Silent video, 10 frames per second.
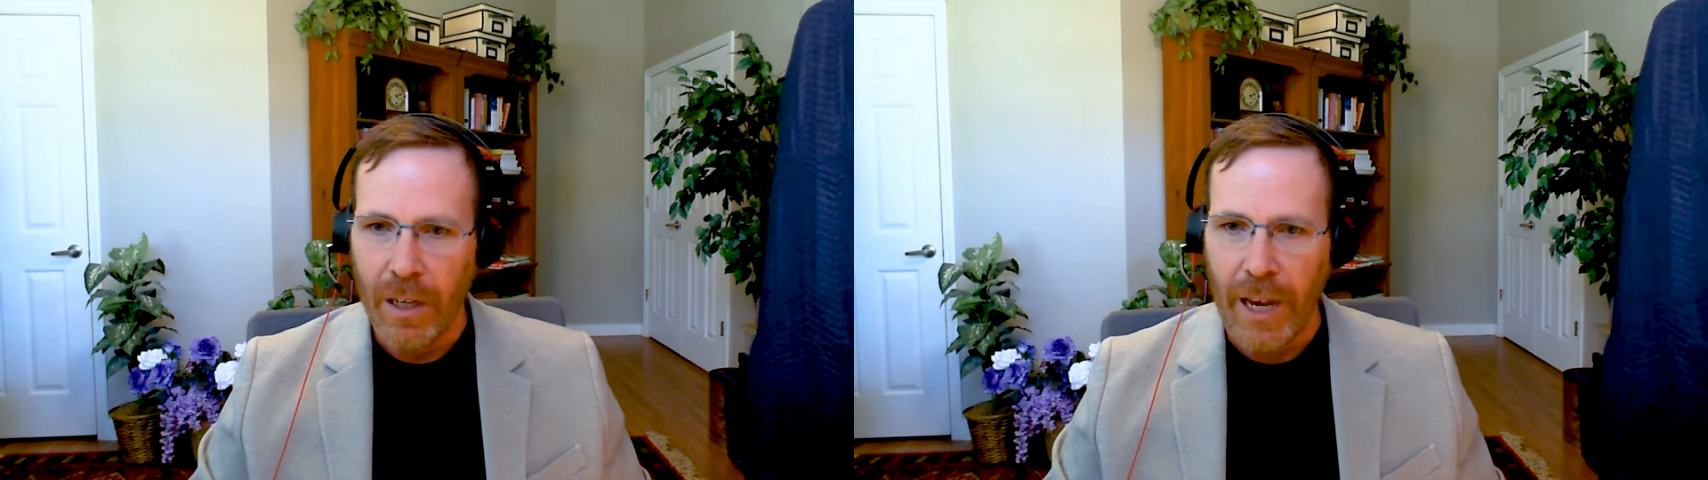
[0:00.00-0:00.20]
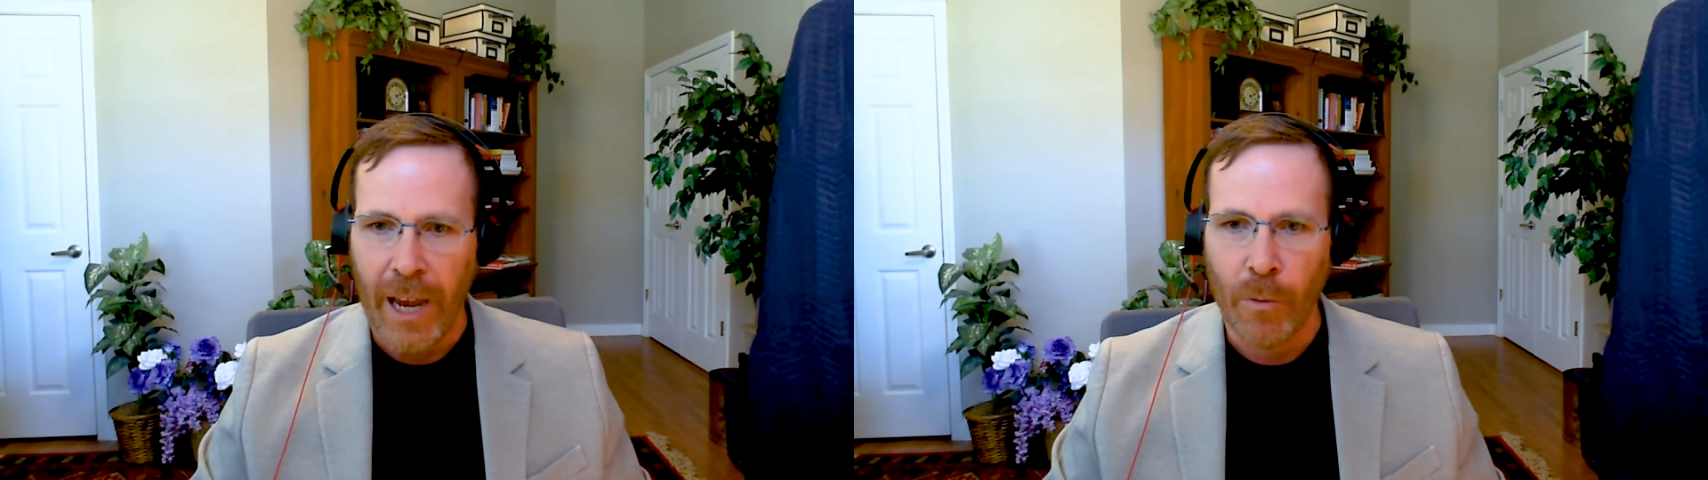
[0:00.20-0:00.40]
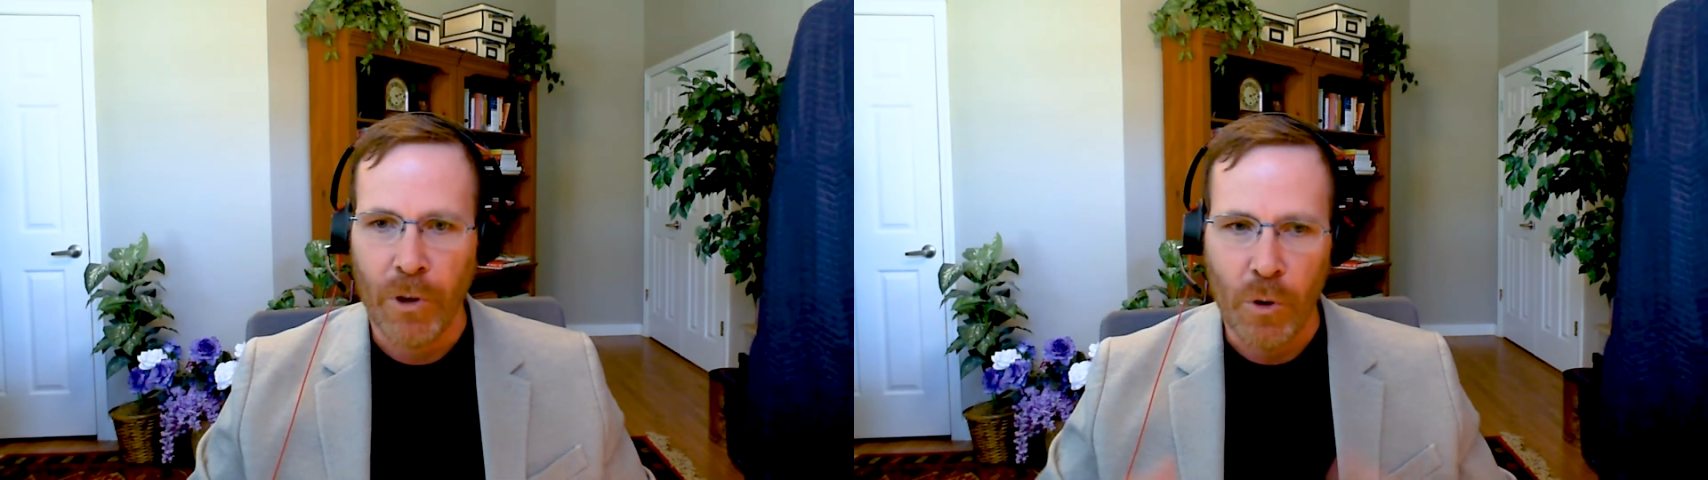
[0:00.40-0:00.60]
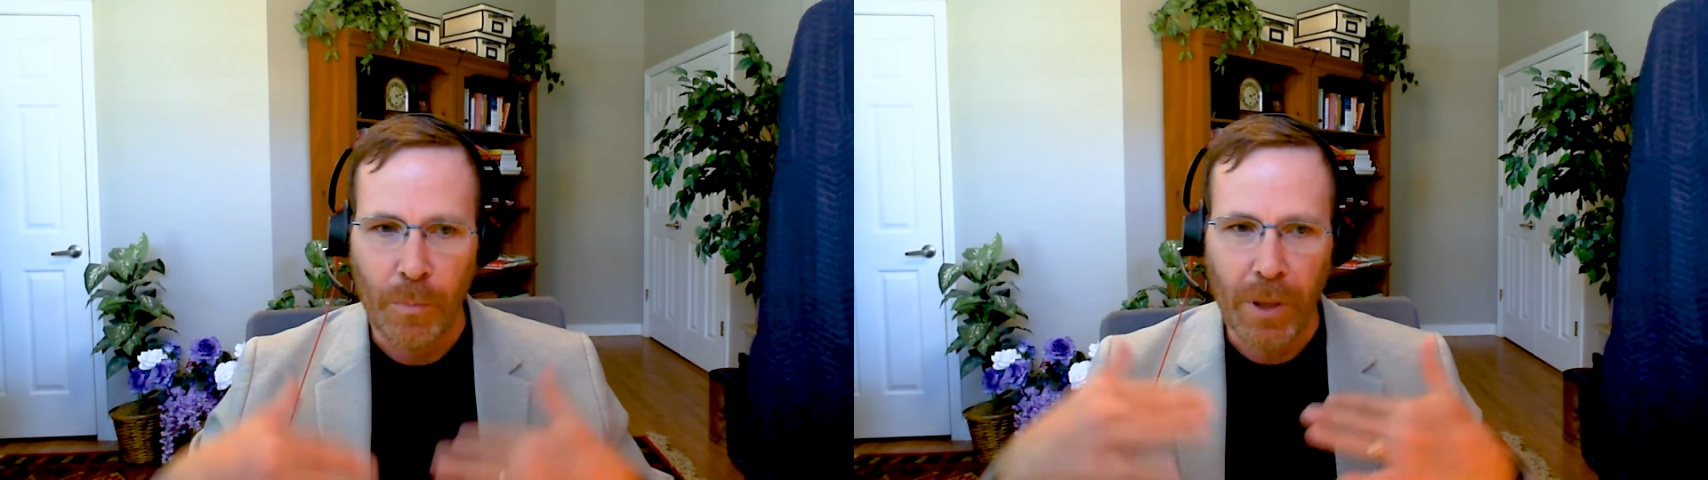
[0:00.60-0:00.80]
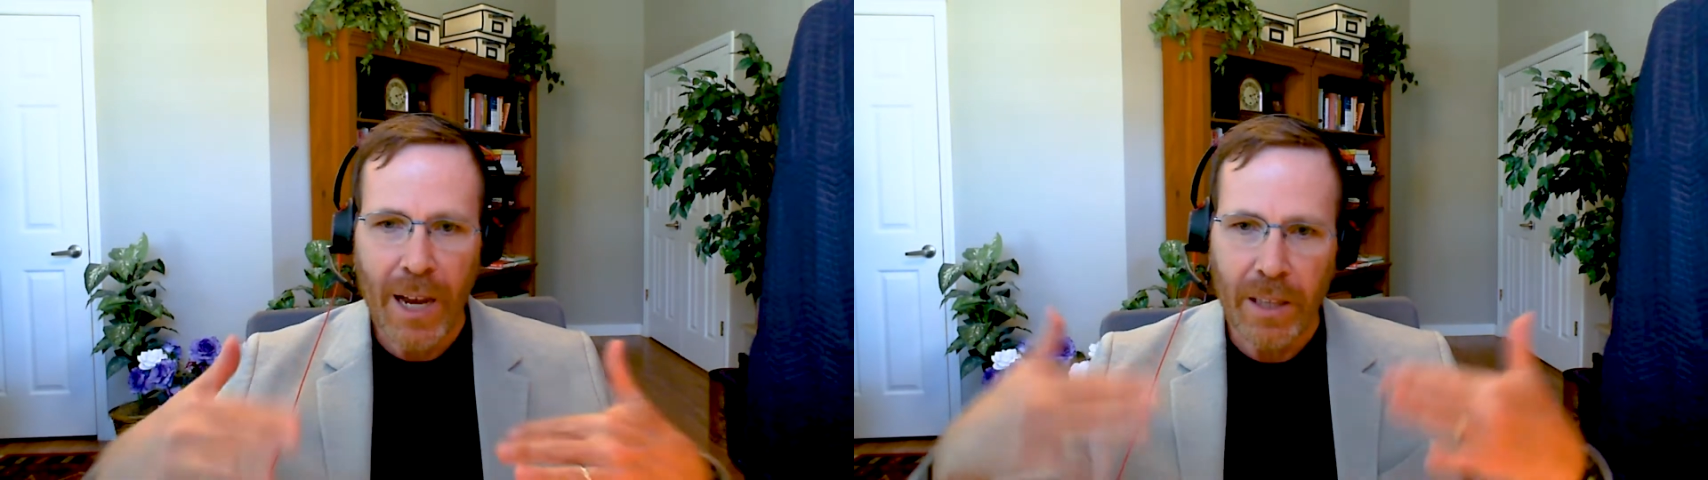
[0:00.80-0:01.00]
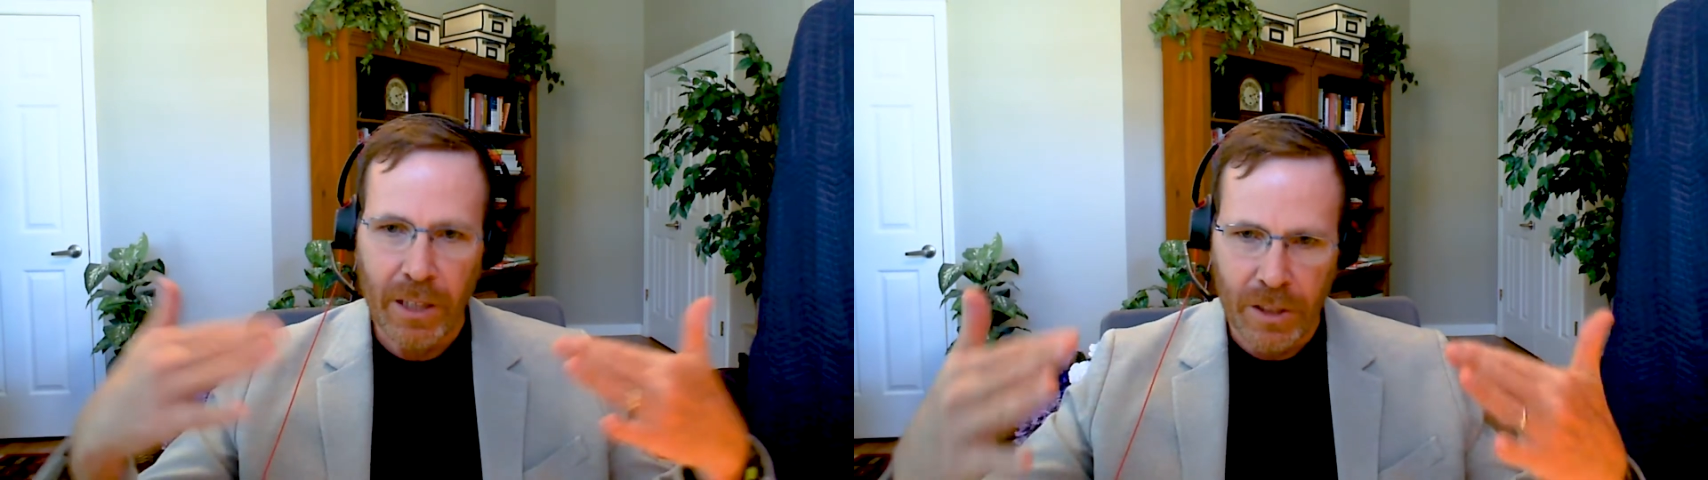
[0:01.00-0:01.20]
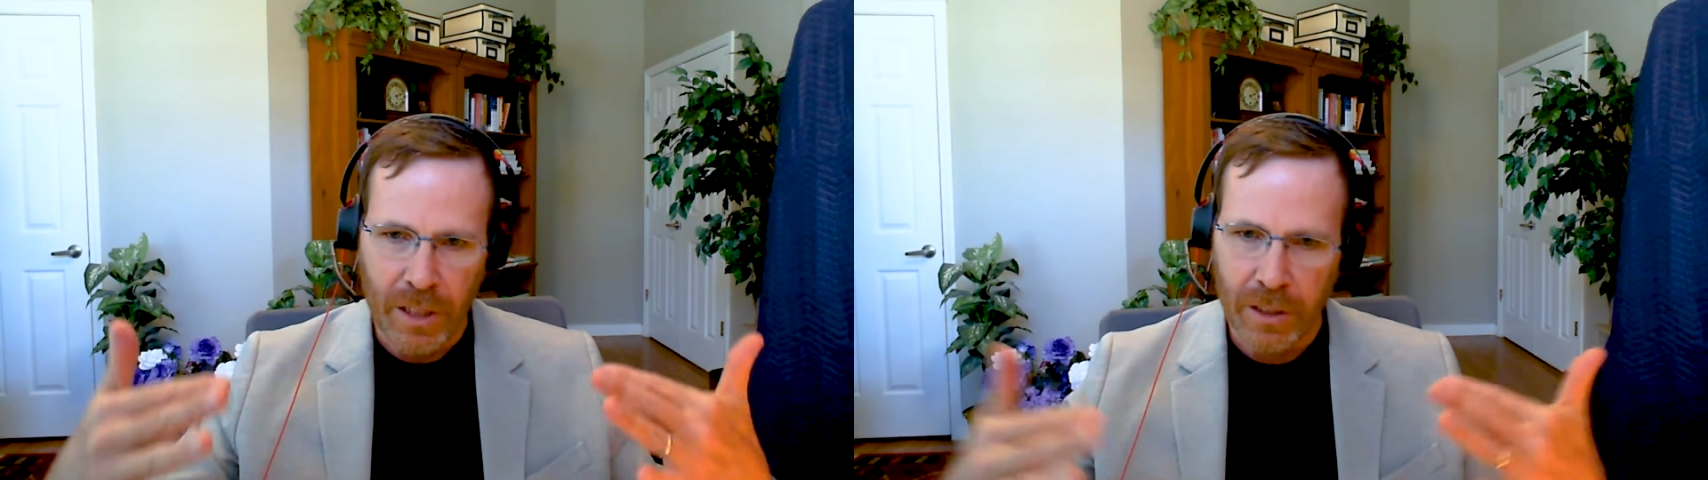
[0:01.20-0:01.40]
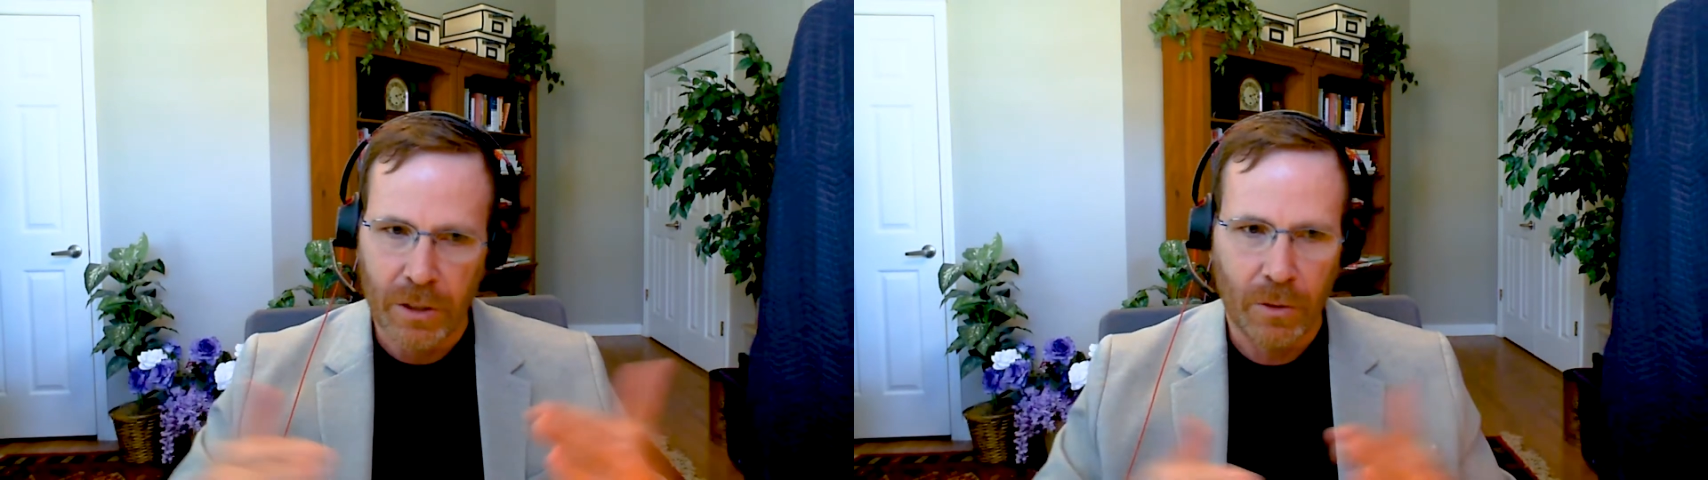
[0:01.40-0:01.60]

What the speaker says: And when you apply these things,